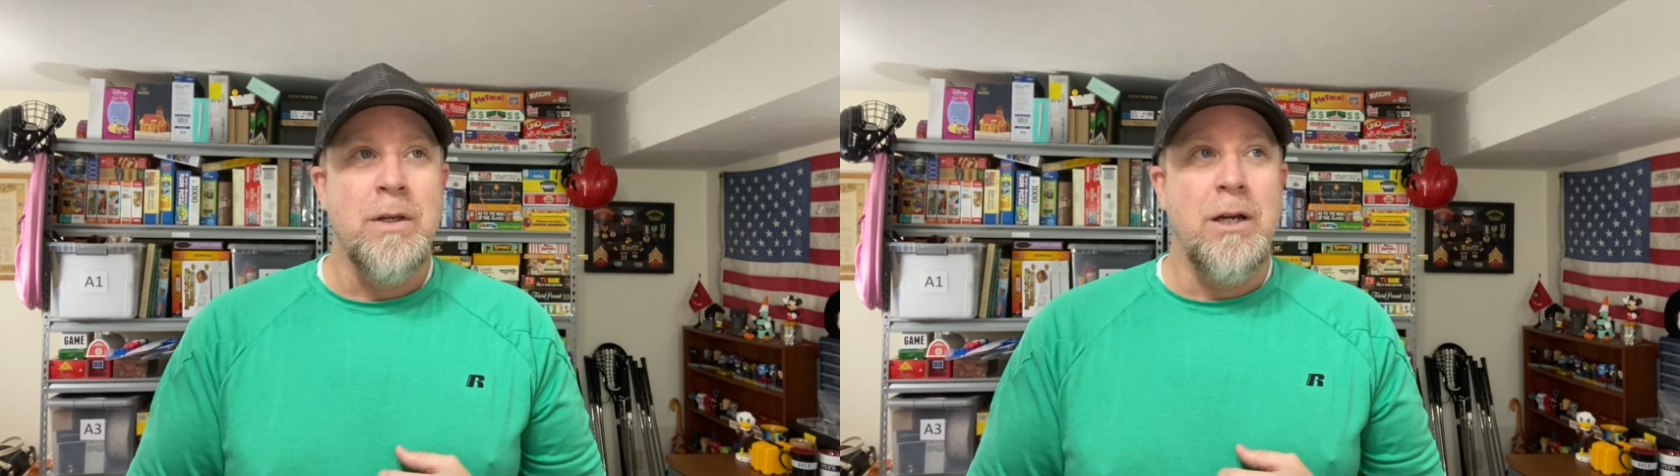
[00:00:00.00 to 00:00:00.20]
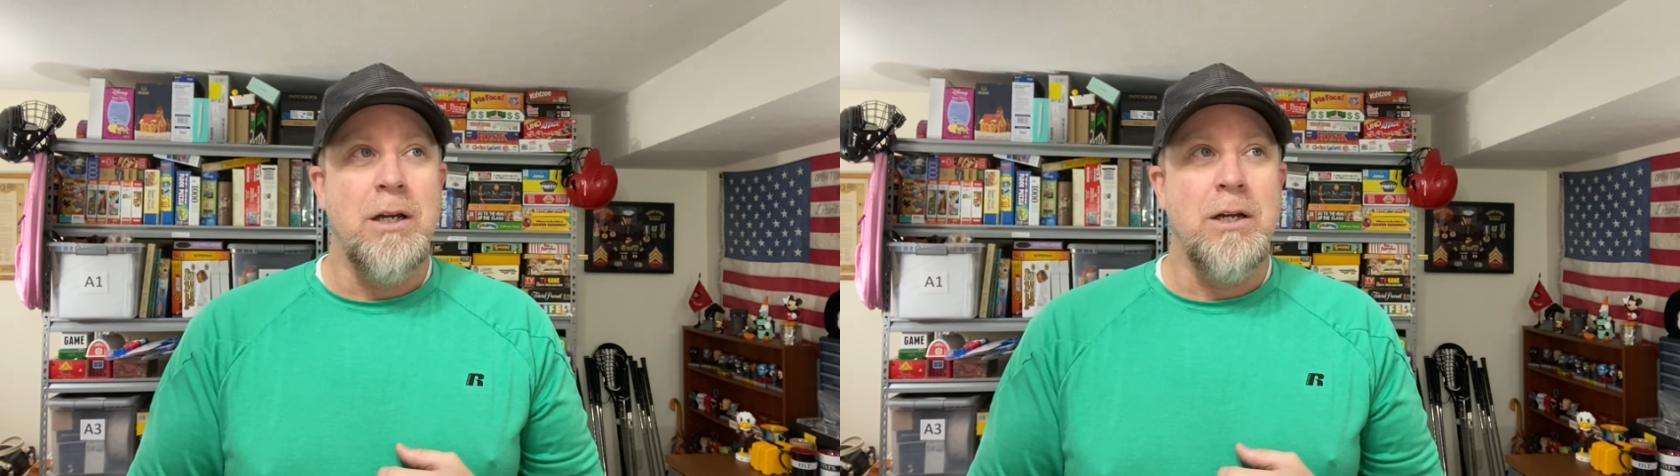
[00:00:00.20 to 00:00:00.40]

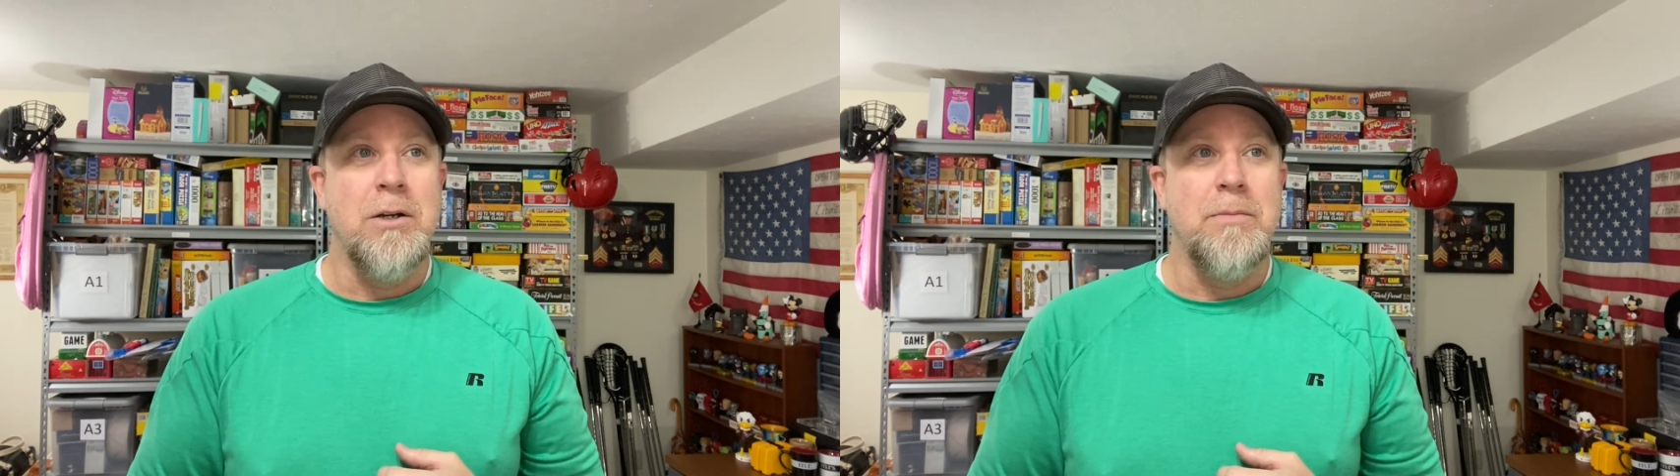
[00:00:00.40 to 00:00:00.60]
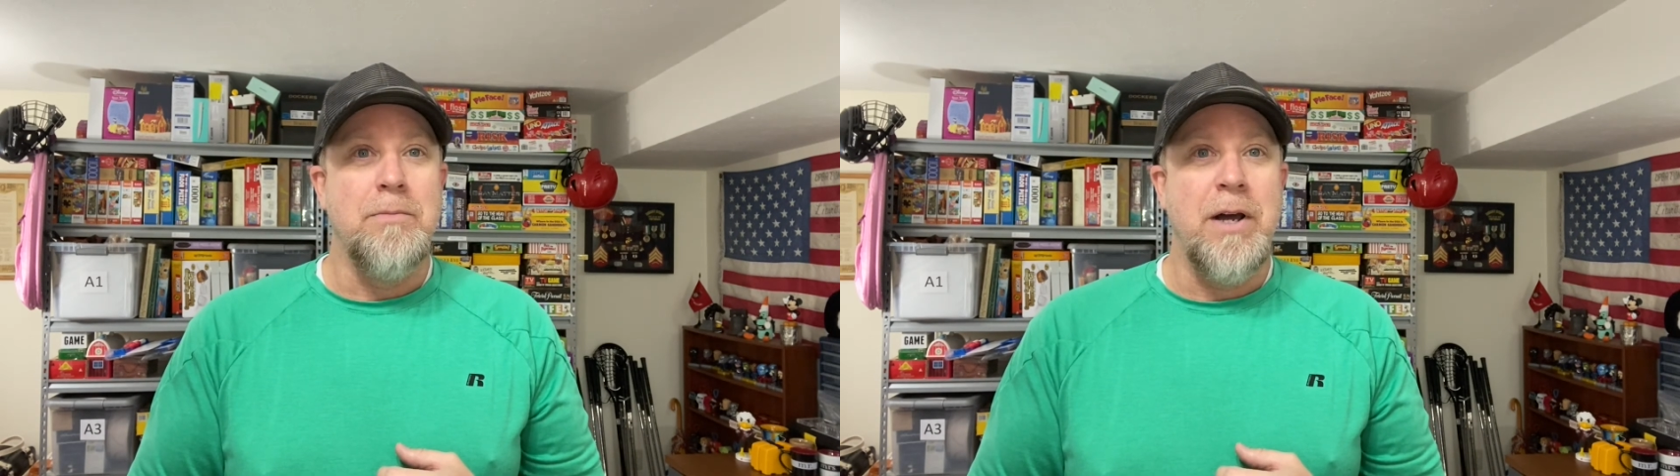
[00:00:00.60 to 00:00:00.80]

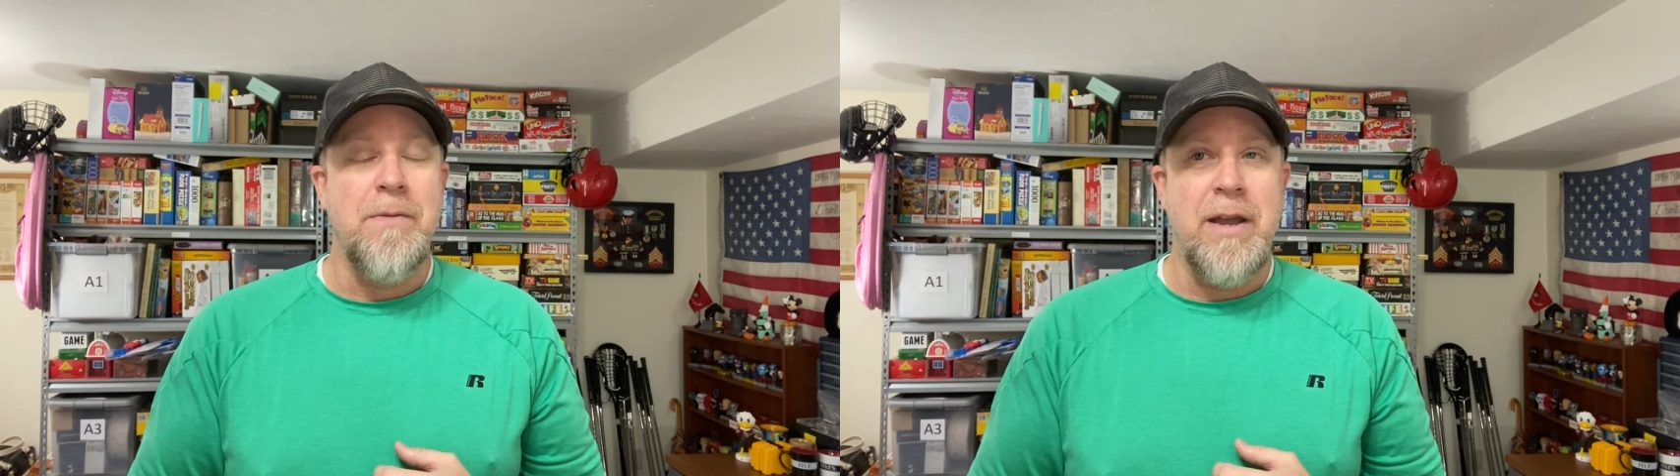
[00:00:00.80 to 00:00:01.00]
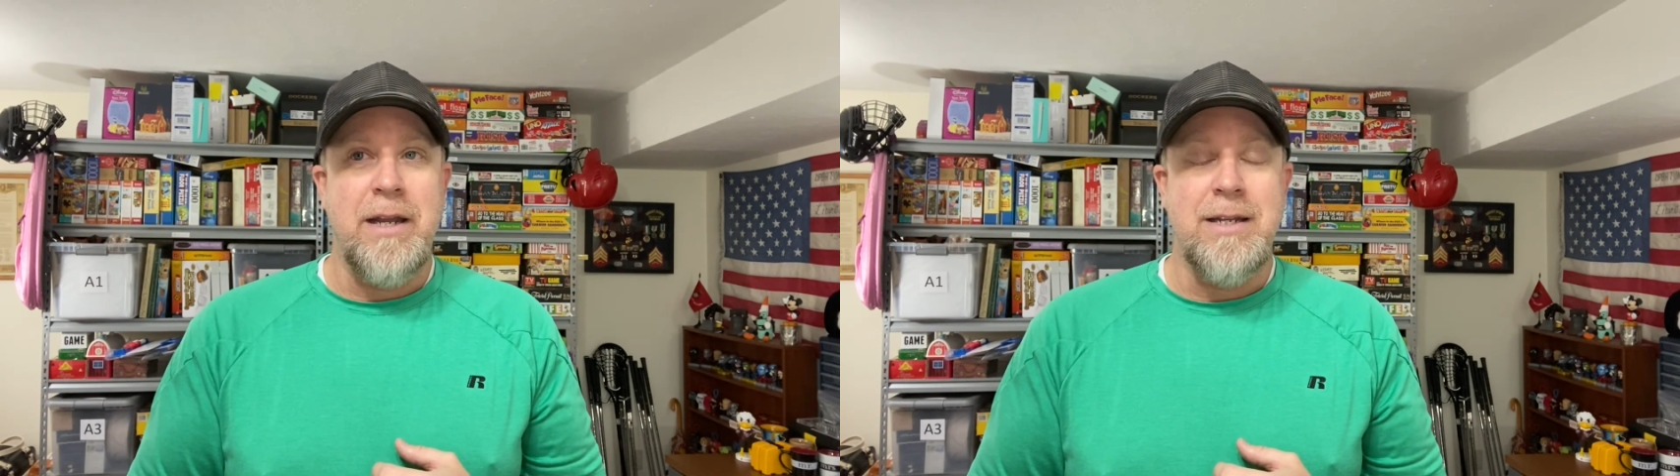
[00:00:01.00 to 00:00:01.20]

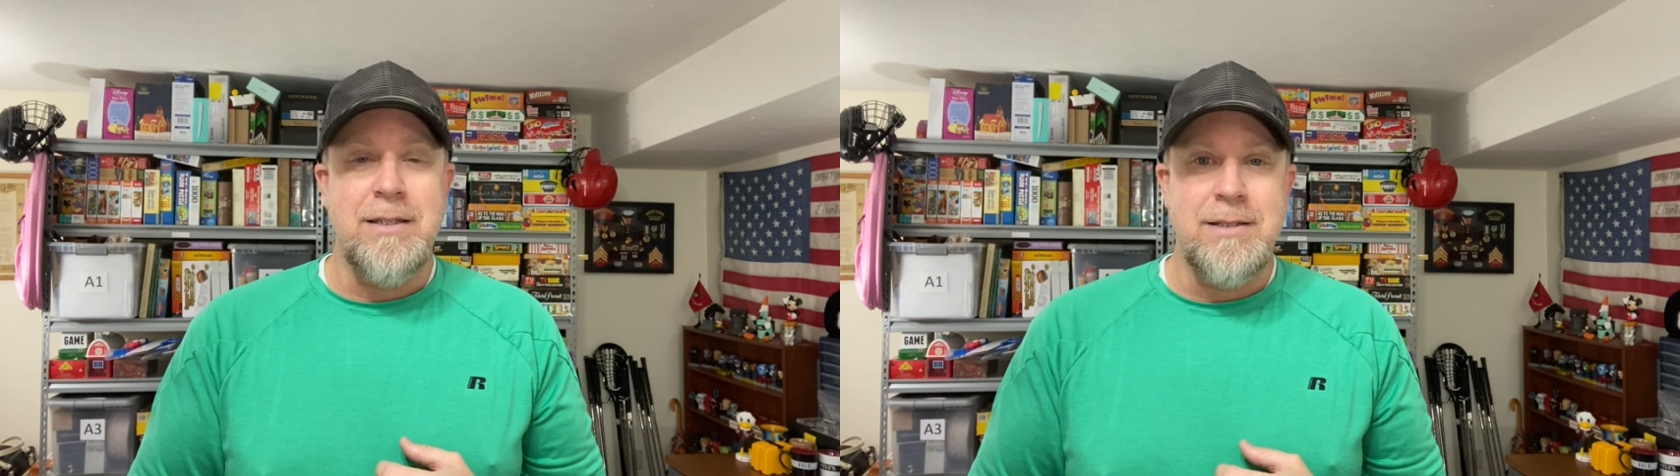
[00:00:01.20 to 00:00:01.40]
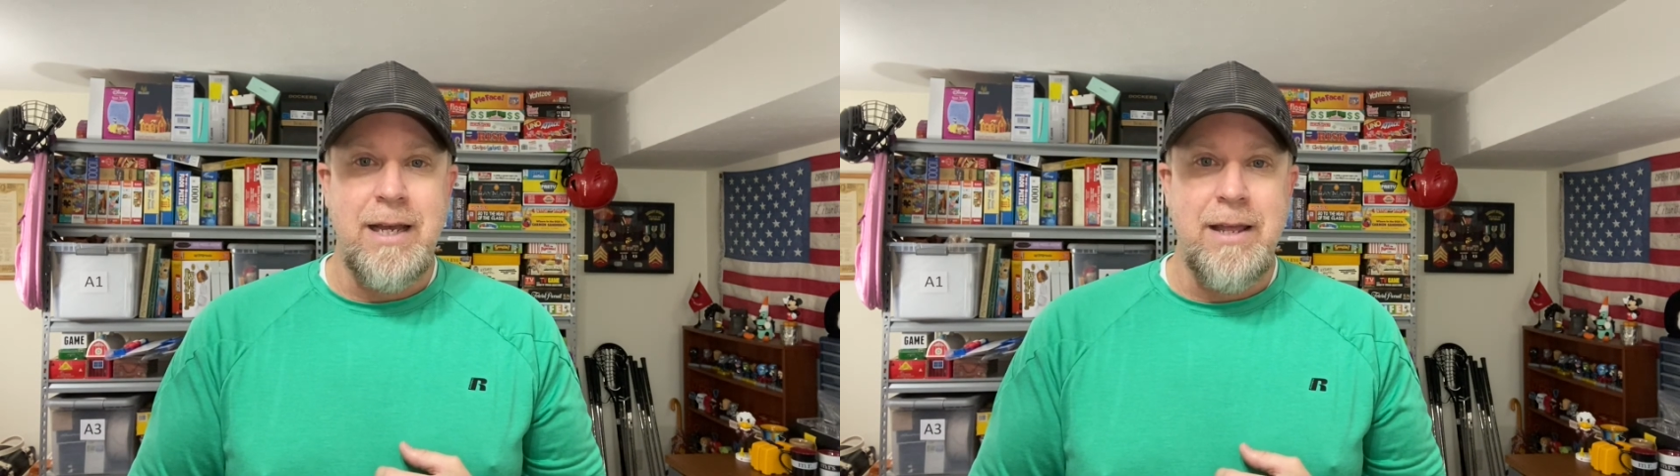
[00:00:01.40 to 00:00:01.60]
but they
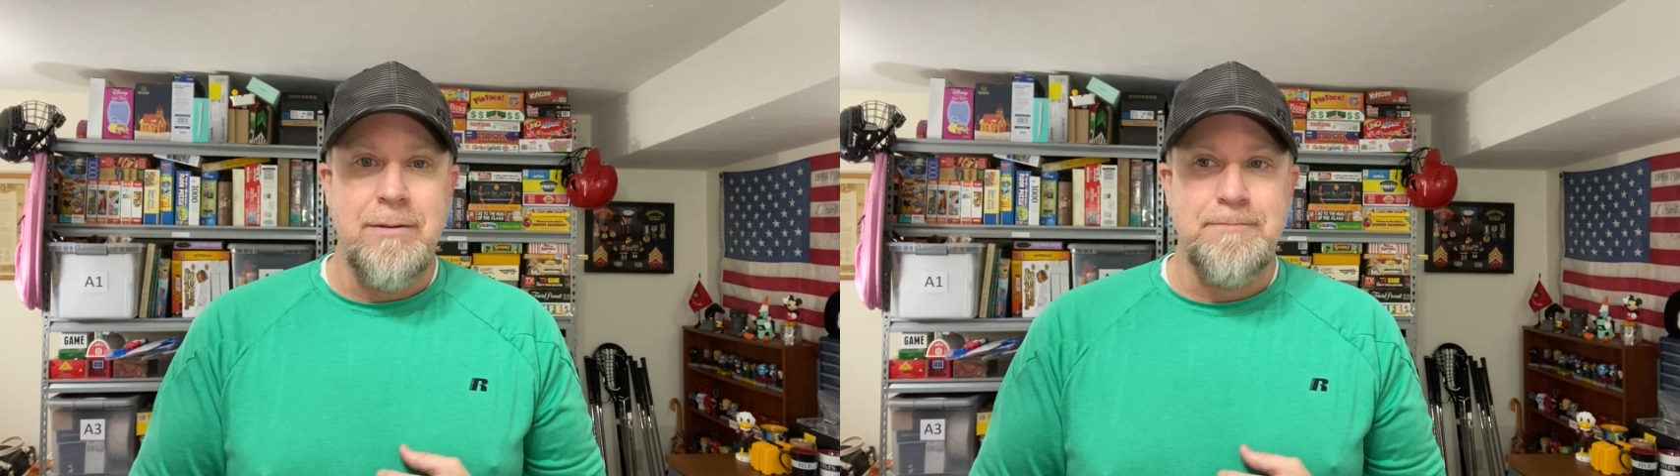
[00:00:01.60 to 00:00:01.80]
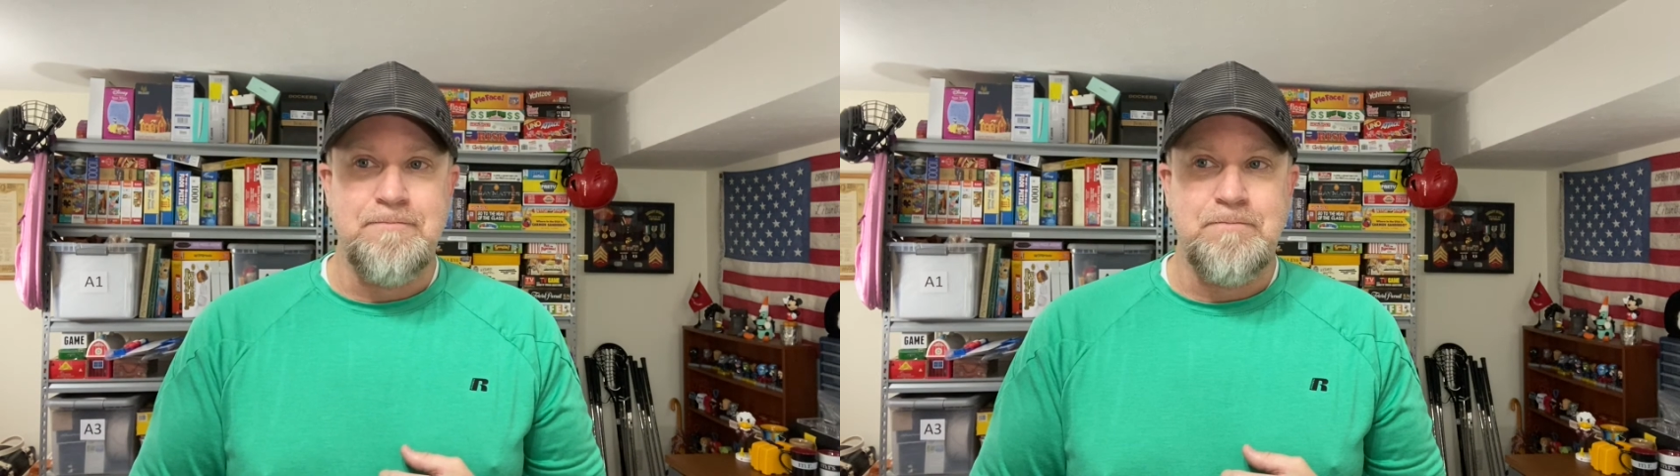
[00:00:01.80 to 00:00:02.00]
did say,